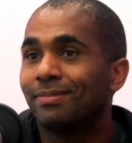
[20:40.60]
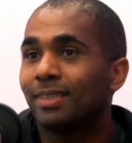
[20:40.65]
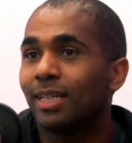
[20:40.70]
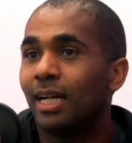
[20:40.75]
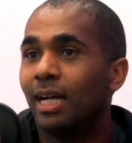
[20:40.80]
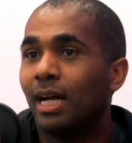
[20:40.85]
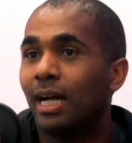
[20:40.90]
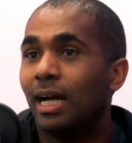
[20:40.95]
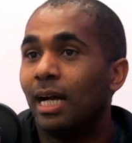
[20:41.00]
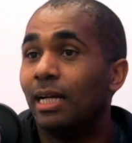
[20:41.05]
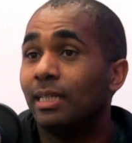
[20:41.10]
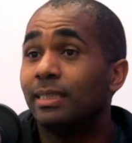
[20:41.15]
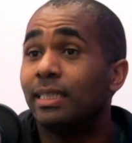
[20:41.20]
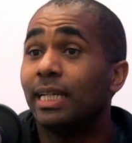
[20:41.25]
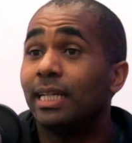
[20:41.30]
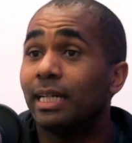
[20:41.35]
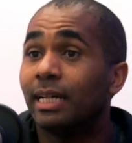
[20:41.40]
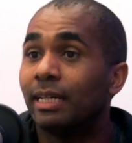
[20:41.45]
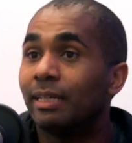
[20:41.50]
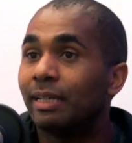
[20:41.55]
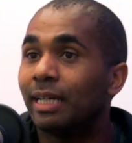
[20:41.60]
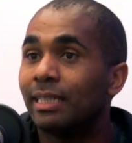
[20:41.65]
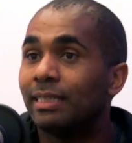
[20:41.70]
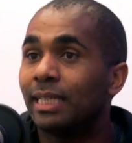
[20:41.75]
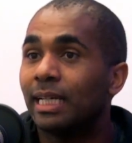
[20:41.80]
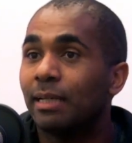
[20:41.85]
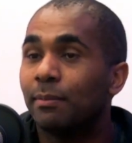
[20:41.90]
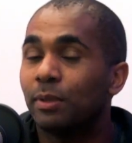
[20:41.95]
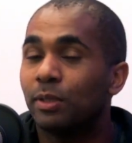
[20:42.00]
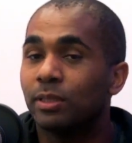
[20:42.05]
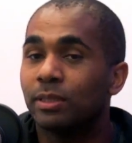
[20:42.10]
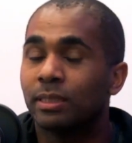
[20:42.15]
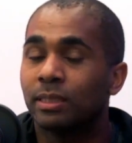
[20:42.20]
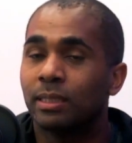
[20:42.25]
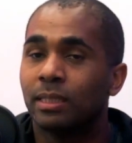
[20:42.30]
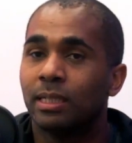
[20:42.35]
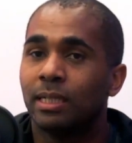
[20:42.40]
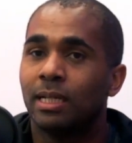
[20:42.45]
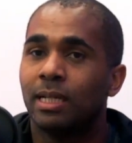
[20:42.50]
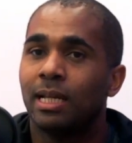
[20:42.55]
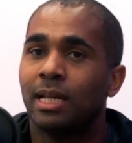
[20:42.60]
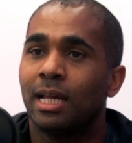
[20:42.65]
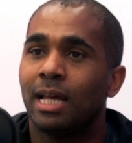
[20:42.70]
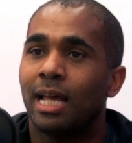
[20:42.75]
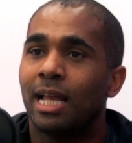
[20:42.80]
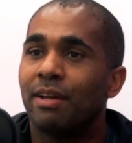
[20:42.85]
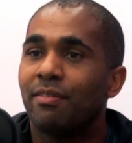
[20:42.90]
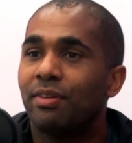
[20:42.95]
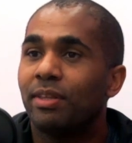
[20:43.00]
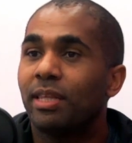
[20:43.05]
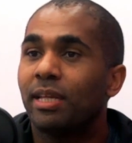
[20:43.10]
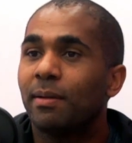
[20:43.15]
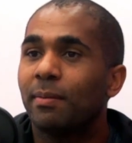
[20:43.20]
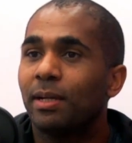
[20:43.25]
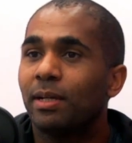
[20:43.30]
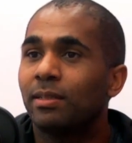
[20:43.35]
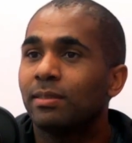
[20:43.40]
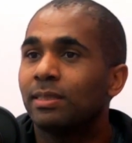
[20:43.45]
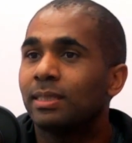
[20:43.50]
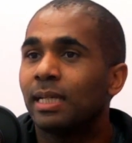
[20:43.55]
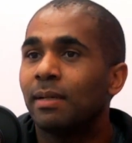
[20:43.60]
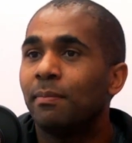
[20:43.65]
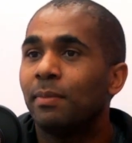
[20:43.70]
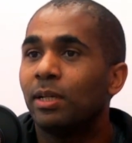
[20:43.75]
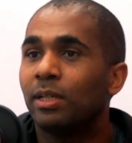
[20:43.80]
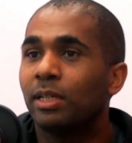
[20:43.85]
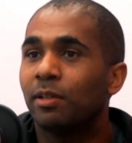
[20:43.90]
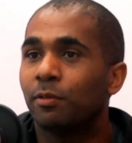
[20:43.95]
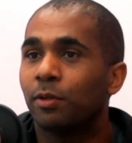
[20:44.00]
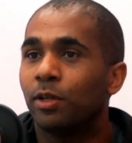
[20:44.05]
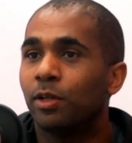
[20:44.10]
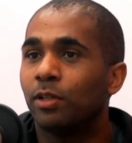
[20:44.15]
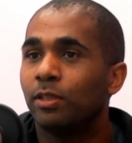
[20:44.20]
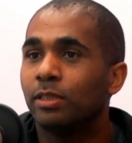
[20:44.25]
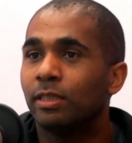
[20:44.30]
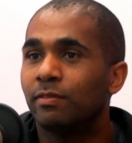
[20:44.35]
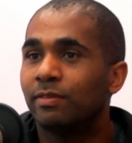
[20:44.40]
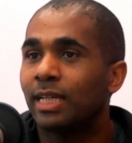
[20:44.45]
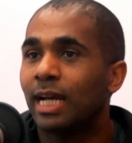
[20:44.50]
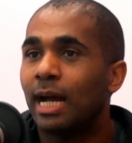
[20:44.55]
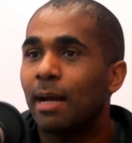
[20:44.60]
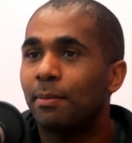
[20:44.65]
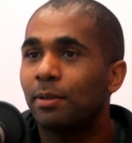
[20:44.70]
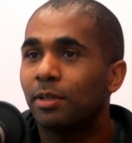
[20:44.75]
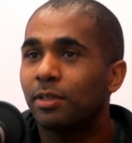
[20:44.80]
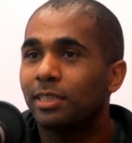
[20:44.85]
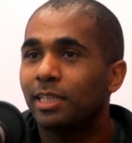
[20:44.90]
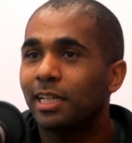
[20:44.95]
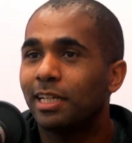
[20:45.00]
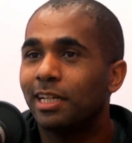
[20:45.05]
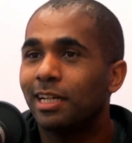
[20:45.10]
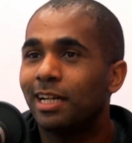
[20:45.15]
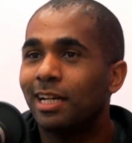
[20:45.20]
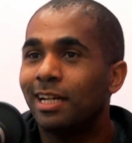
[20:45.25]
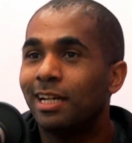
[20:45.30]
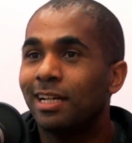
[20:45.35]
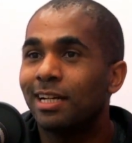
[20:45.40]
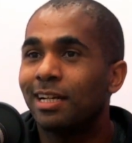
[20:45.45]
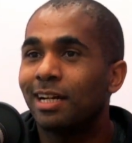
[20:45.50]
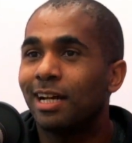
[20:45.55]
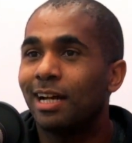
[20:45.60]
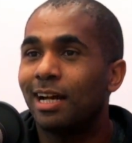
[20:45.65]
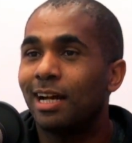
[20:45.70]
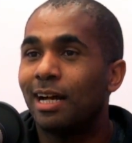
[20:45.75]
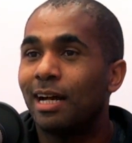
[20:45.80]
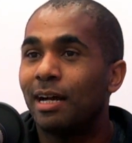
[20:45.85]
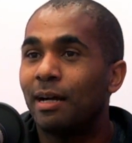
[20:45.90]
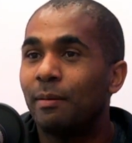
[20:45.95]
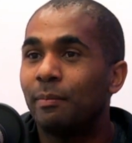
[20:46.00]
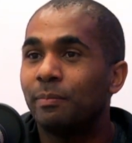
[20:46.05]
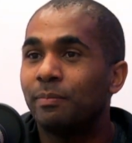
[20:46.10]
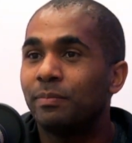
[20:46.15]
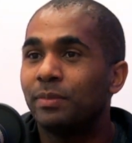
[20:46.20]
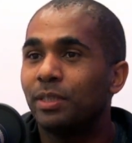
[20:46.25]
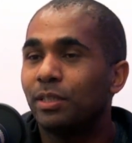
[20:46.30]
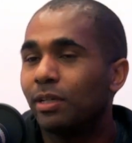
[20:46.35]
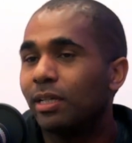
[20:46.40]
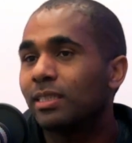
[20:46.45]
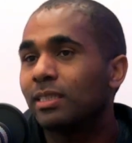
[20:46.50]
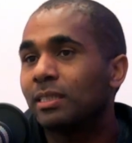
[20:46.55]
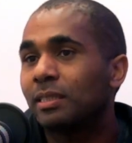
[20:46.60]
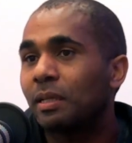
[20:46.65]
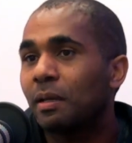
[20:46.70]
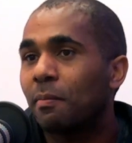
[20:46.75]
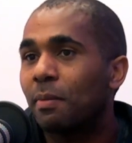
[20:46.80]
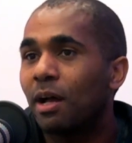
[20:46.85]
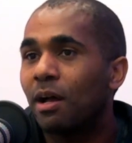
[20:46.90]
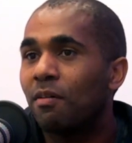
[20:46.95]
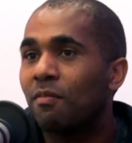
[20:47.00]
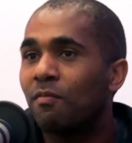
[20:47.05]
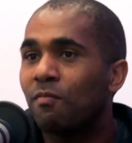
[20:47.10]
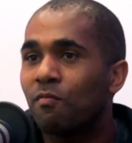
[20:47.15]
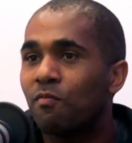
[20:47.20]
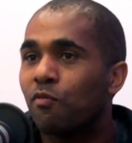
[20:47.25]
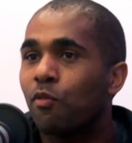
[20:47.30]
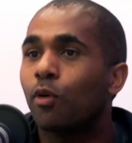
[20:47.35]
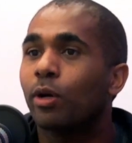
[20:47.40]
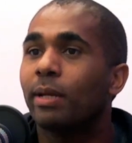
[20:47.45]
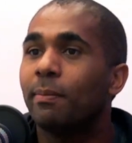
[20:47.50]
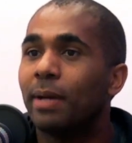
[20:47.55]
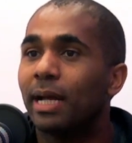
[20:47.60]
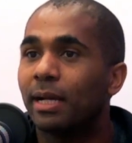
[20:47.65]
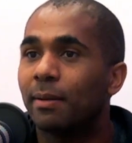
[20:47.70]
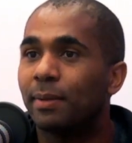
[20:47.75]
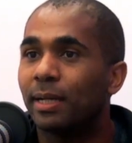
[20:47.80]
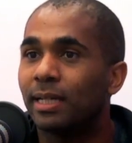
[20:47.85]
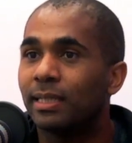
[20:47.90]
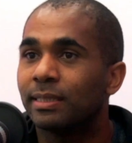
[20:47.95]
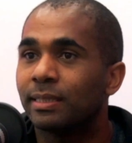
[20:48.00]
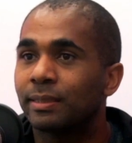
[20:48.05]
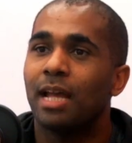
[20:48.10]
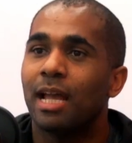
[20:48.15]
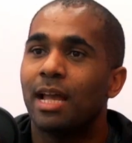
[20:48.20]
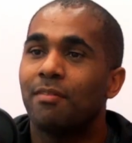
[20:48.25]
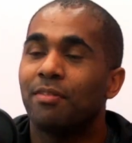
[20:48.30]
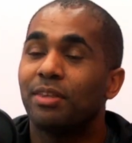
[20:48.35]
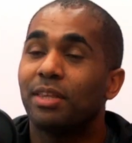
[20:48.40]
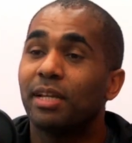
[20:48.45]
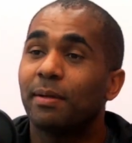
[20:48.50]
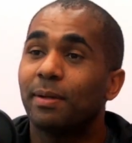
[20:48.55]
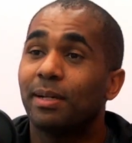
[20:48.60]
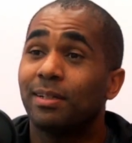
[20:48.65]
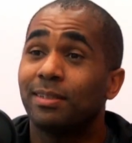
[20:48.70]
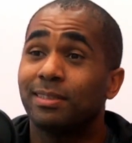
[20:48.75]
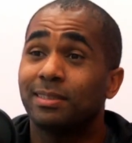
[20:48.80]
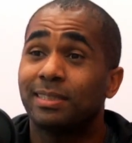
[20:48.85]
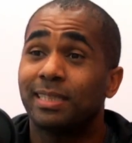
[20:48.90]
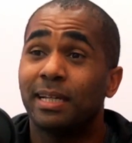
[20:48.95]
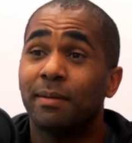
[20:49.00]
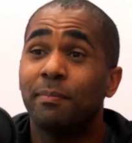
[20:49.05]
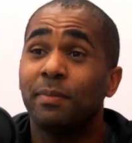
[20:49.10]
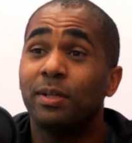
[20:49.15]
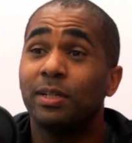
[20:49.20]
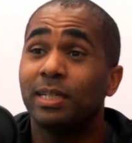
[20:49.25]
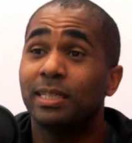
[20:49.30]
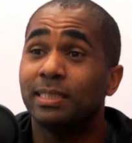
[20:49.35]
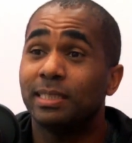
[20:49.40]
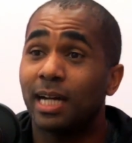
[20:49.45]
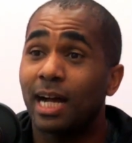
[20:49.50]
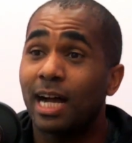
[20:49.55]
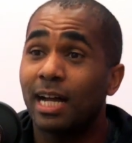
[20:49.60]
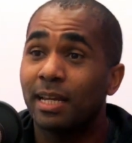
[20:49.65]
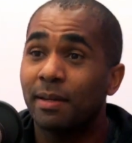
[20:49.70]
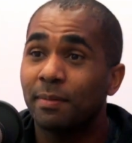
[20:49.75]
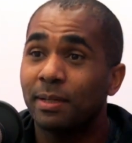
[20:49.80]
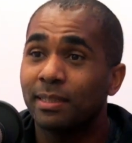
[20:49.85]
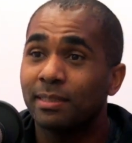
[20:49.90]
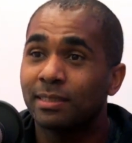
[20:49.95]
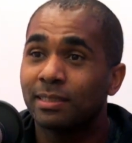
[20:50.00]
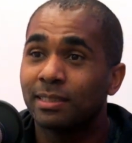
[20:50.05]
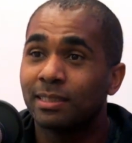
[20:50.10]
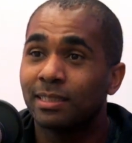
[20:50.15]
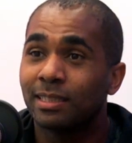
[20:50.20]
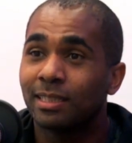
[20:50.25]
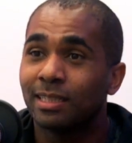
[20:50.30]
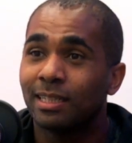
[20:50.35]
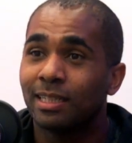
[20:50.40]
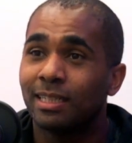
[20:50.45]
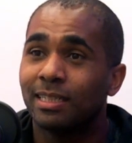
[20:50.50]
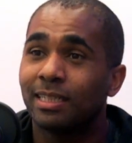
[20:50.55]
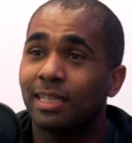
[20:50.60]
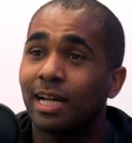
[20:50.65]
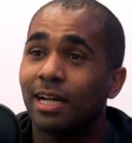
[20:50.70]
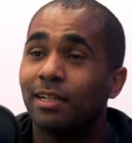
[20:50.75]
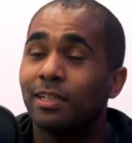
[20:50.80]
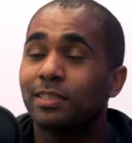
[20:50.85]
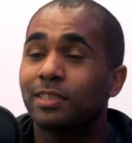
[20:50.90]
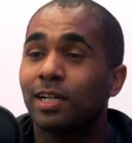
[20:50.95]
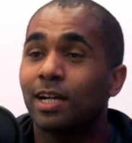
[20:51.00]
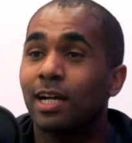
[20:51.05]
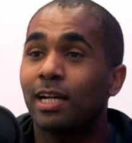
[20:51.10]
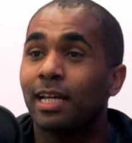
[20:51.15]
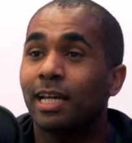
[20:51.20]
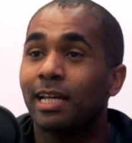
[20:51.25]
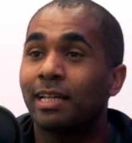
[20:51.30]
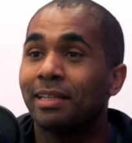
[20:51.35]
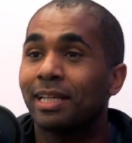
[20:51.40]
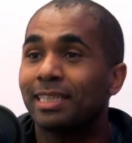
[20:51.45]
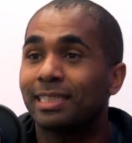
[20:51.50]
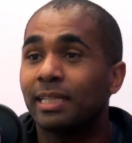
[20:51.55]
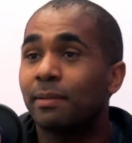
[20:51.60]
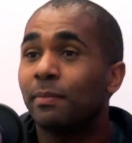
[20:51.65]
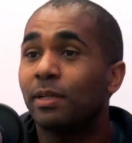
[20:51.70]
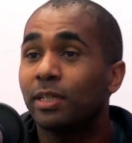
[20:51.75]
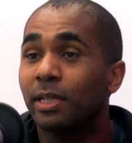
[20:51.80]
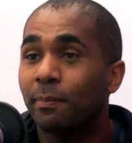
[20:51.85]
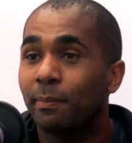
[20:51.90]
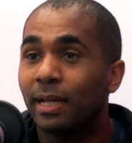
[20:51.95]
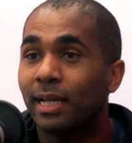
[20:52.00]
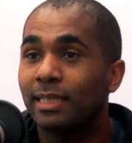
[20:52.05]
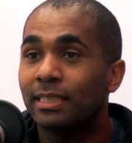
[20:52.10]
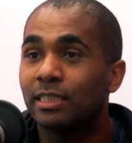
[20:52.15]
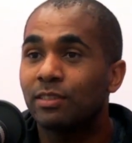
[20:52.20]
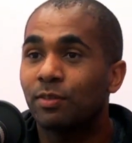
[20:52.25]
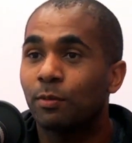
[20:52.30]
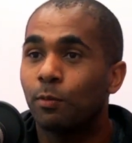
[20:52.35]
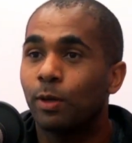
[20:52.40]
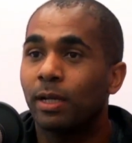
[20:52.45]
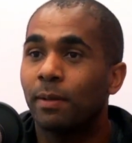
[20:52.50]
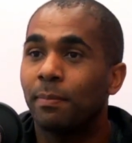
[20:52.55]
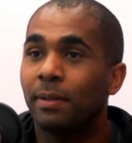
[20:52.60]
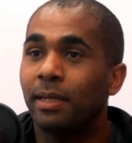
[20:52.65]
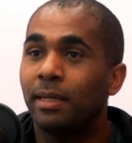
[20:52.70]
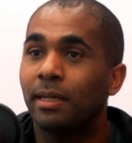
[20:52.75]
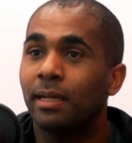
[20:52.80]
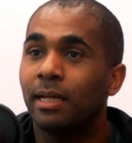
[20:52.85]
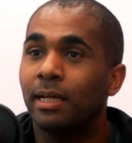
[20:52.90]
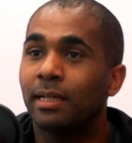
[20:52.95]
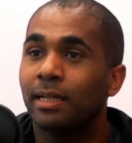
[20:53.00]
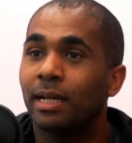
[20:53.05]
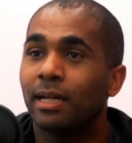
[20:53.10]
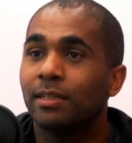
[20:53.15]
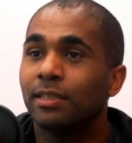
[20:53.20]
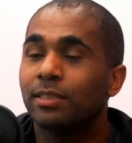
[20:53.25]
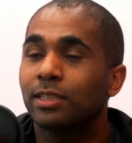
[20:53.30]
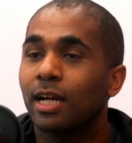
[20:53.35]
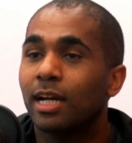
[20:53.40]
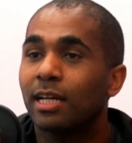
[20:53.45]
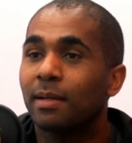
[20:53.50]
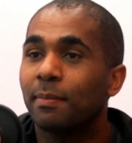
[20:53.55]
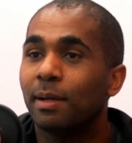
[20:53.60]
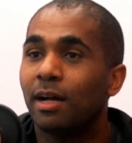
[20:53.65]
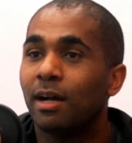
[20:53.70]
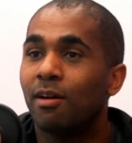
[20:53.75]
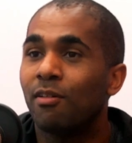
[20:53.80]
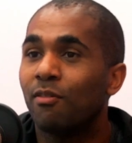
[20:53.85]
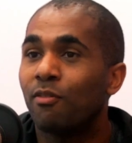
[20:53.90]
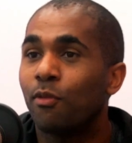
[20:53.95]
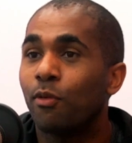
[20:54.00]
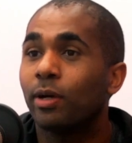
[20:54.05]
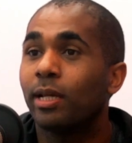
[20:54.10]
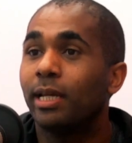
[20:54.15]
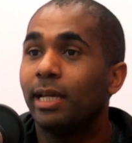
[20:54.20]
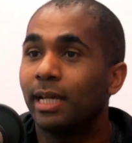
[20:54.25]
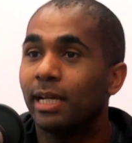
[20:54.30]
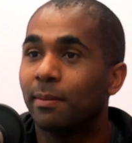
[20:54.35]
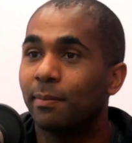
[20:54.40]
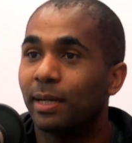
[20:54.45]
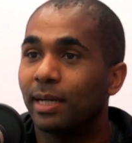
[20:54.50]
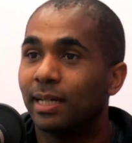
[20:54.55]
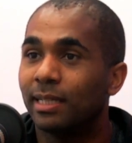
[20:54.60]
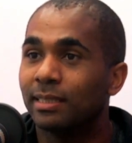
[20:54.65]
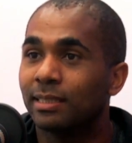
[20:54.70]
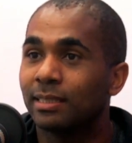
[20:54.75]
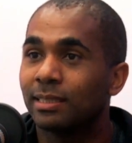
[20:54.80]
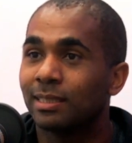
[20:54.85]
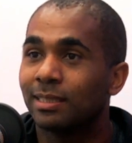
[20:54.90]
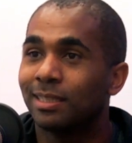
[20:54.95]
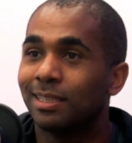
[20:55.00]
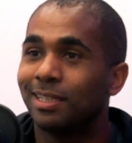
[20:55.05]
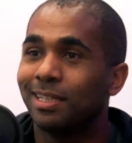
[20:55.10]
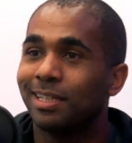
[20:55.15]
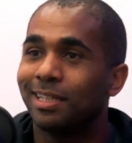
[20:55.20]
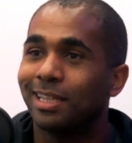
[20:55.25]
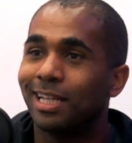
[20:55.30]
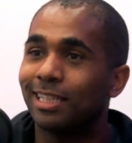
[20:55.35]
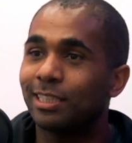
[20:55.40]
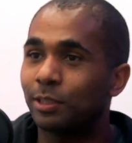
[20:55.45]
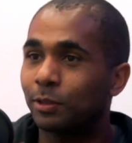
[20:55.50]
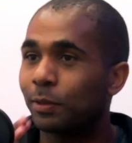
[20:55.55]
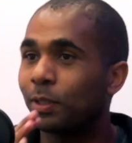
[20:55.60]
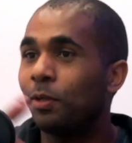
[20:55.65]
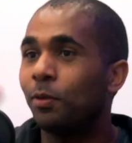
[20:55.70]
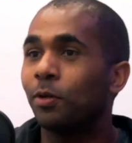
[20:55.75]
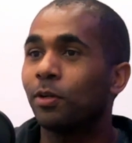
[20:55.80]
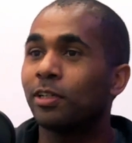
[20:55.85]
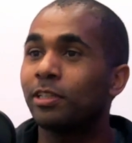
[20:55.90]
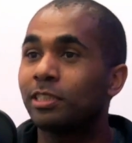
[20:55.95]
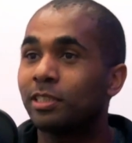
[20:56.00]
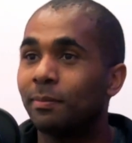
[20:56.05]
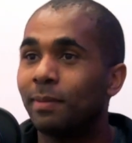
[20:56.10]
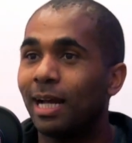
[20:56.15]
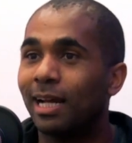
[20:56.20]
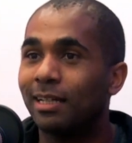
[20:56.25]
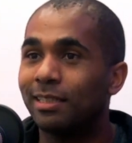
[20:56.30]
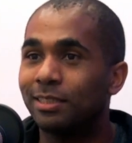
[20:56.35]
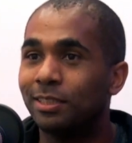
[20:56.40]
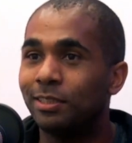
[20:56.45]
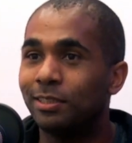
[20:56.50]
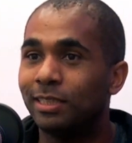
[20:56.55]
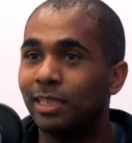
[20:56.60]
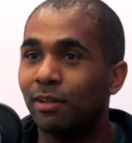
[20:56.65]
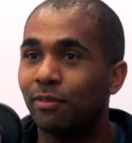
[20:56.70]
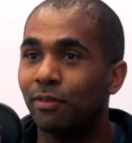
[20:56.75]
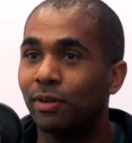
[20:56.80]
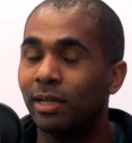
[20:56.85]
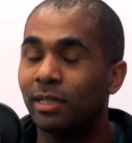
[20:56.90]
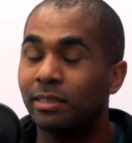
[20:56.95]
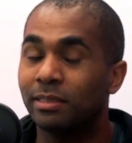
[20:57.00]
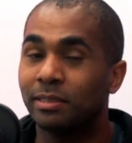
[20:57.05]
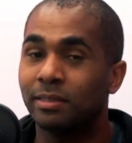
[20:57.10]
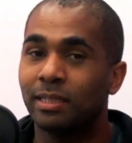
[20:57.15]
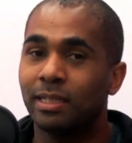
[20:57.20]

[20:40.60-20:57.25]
data and tables. Mm-hmm. And if you think about 10 million rows of tabular data, that's about 40 megabytes. If you think about 10 million documents, now you're talking like 10 million pages from Wikipedia. Now you're talking about 40 gigabytes. Mm-hmm. That's 3 orders of magnitude different.